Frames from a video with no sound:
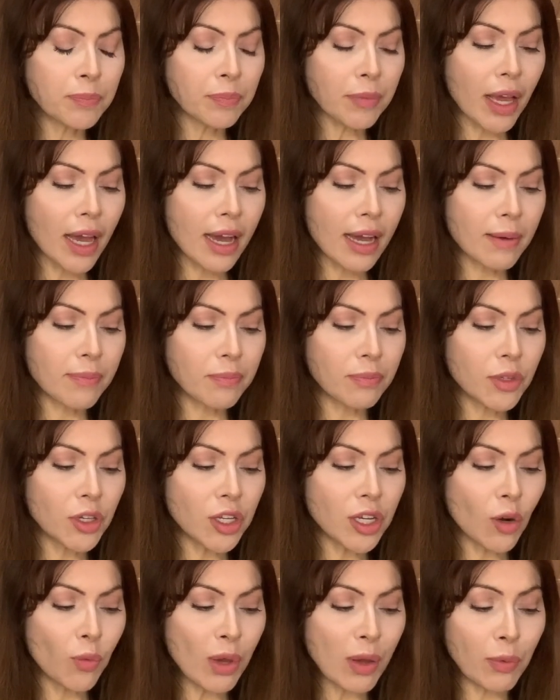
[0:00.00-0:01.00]

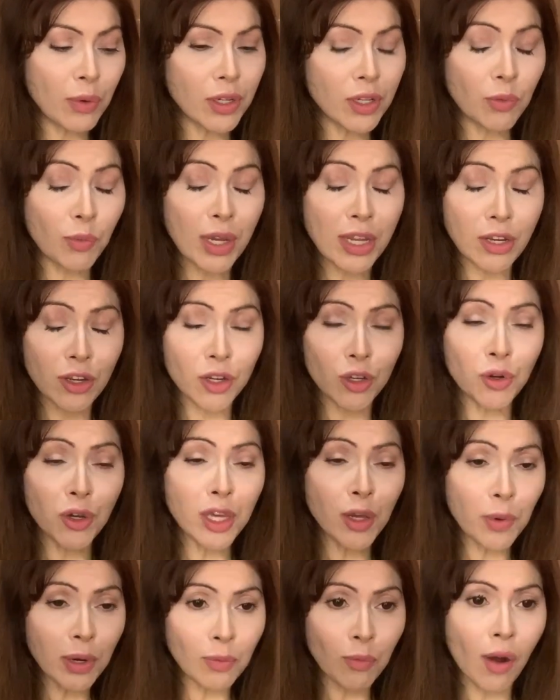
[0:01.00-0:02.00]
we knew
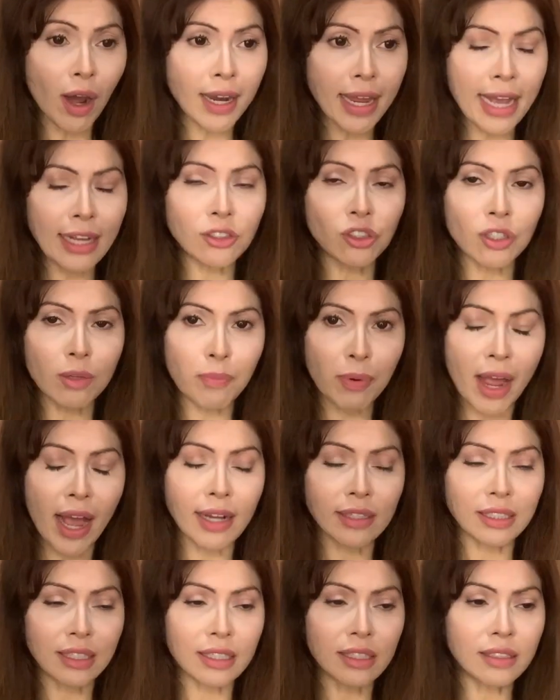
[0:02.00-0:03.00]
you would want extra
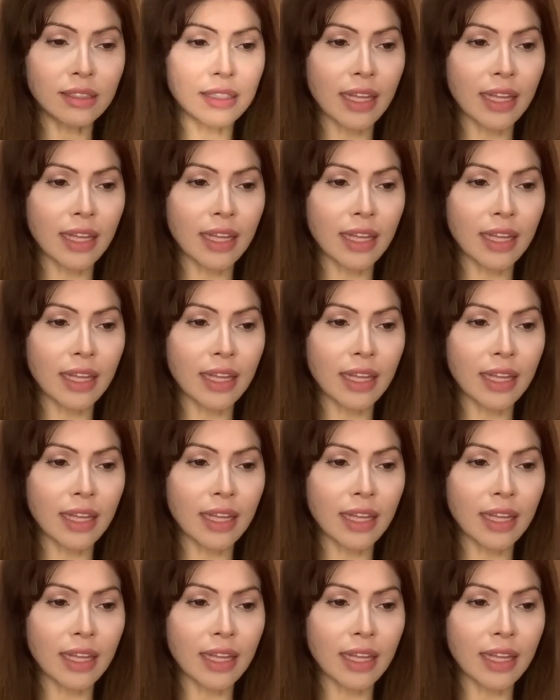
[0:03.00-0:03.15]
practice.